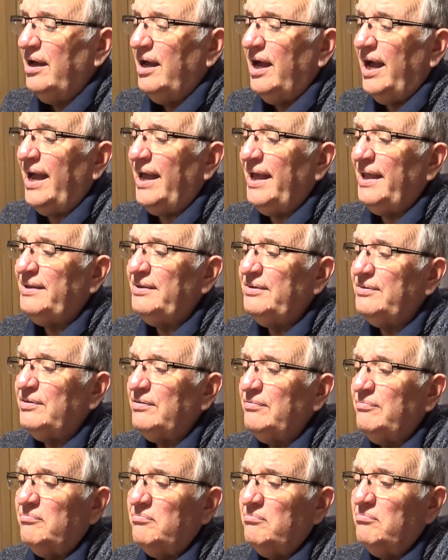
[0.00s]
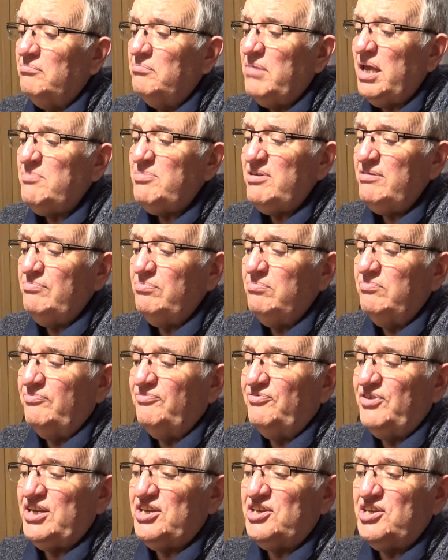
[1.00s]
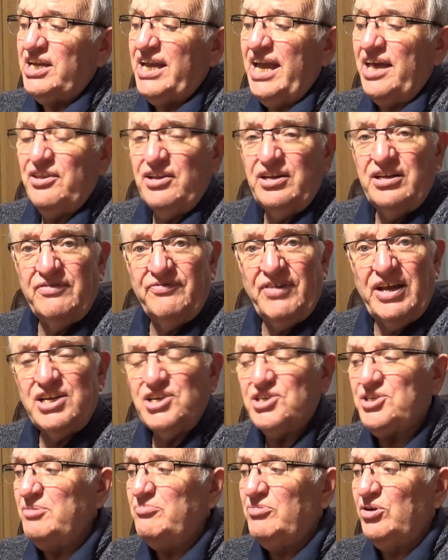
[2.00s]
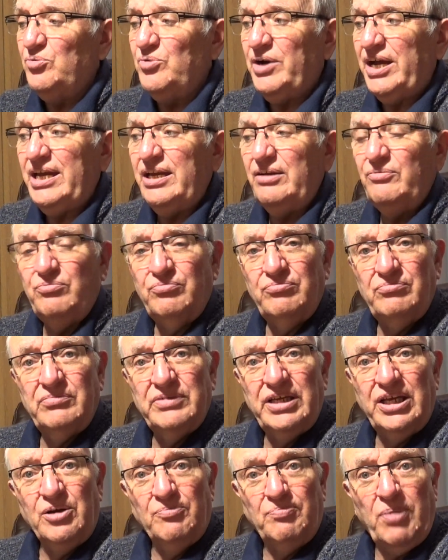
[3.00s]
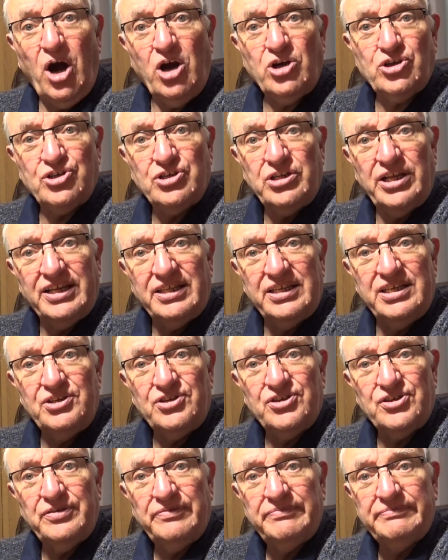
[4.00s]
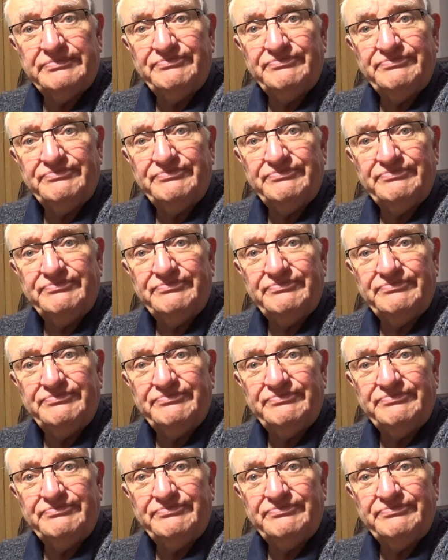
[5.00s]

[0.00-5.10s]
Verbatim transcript: and maybe fit it together in a very similar way in a box like this